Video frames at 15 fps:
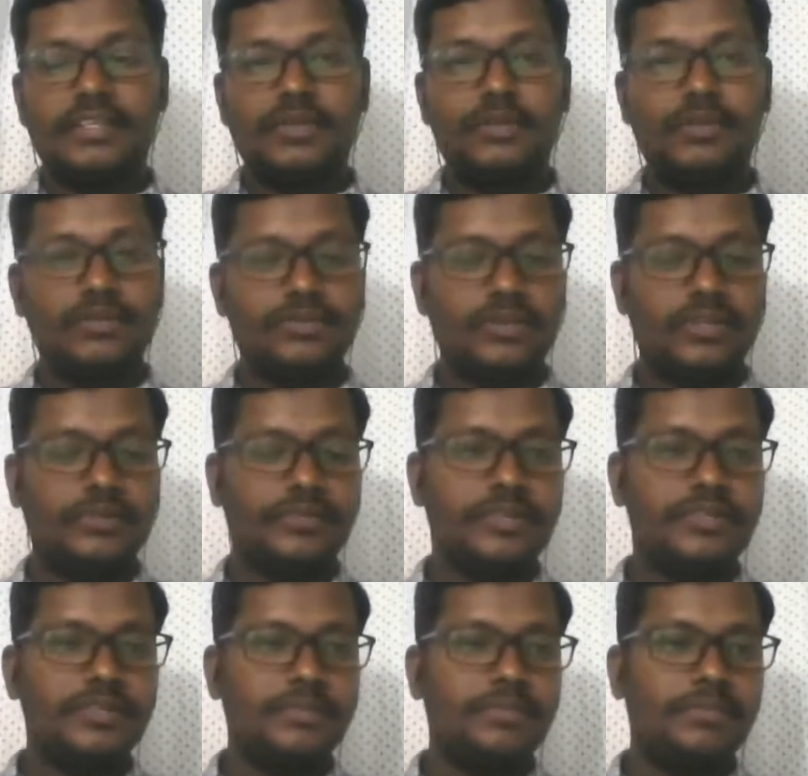You enjoy the
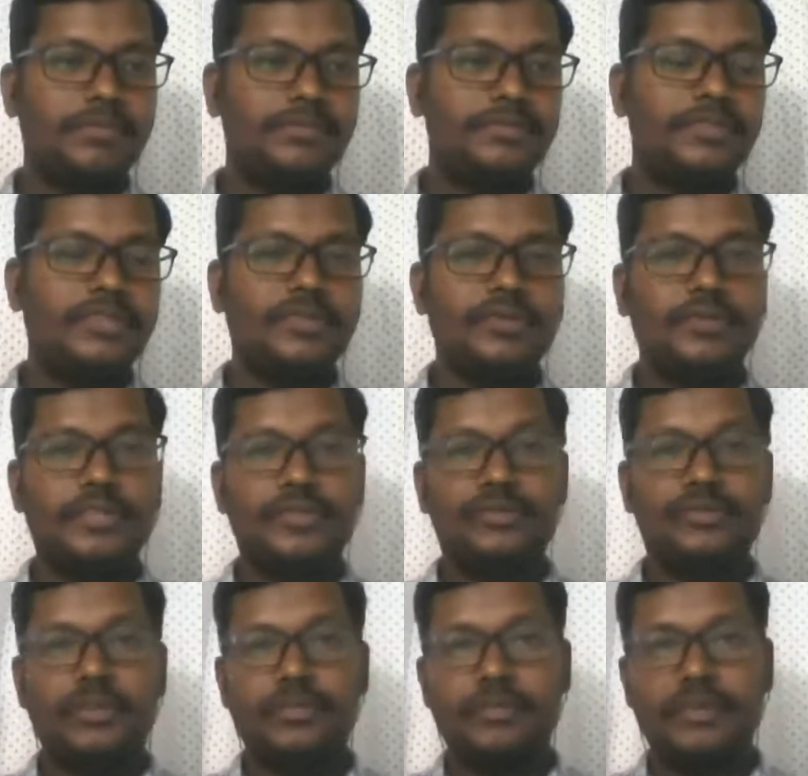friendship? You
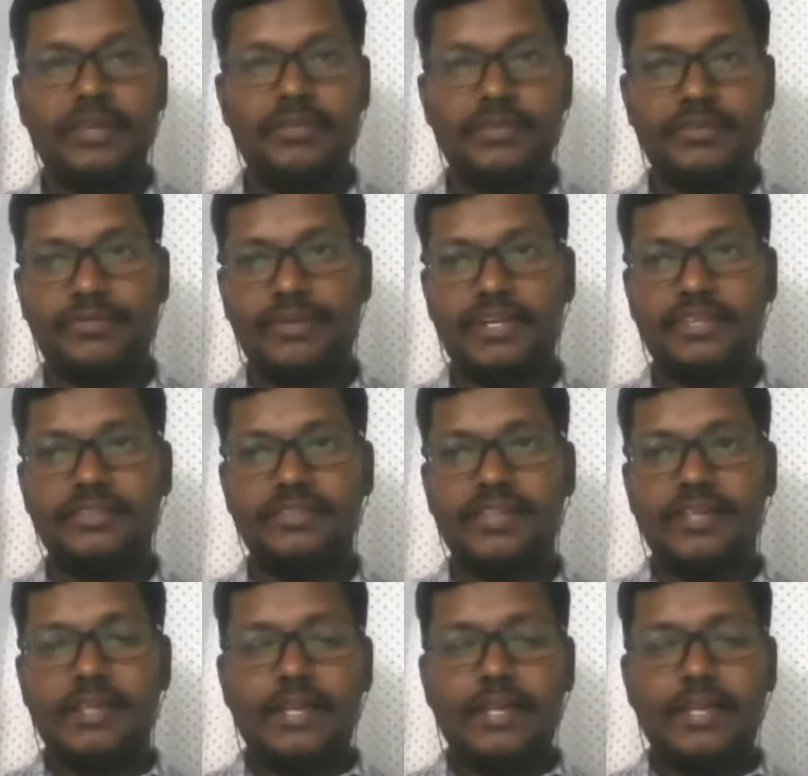enjoy being with the friends?